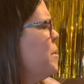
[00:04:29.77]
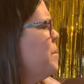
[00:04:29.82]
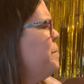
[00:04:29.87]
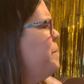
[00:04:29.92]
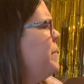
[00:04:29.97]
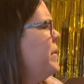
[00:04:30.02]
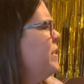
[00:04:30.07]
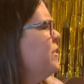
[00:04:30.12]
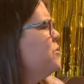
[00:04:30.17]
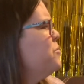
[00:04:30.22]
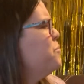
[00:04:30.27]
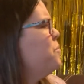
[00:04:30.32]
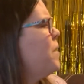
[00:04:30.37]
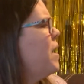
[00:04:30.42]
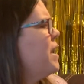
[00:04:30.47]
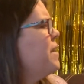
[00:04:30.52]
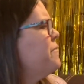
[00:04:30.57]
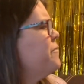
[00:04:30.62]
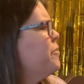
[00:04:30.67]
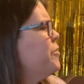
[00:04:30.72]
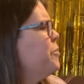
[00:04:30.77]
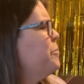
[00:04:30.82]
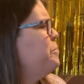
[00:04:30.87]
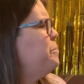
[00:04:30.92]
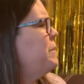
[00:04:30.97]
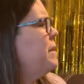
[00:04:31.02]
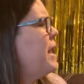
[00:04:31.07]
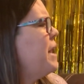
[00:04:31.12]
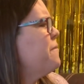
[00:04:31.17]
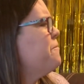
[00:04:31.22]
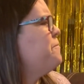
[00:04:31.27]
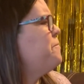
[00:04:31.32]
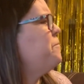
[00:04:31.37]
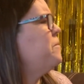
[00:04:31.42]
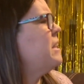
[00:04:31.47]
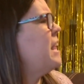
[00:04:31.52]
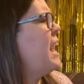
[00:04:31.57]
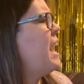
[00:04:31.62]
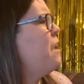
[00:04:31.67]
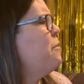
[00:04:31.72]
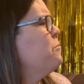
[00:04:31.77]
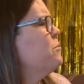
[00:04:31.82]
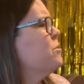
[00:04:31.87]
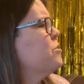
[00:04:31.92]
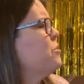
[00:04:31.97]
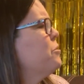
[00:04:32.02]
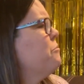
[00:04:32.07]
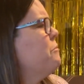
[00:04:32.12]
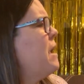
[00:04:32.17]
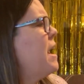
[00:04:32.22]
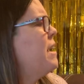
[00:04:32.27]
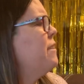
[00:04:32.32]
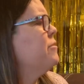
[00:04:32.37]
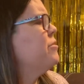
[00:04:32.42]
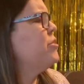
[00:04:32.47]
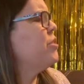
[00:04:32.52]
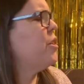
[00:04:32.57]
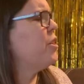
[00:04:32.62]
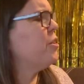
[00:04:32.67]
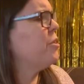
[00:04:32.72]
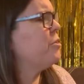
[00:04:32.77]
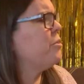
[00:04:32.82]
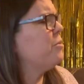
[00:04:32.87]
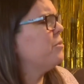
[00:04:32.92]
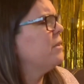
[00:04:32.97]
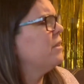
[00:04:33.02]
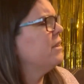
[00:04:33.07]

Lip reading: Bill's wife could plant flowers around you,"